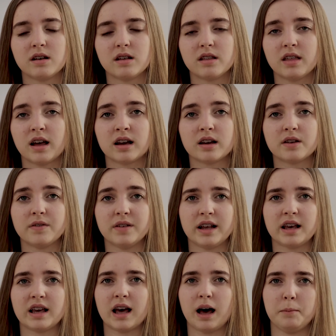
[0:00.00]

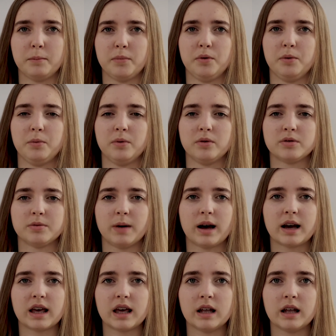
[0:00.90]
Thankfully, Campbell walked back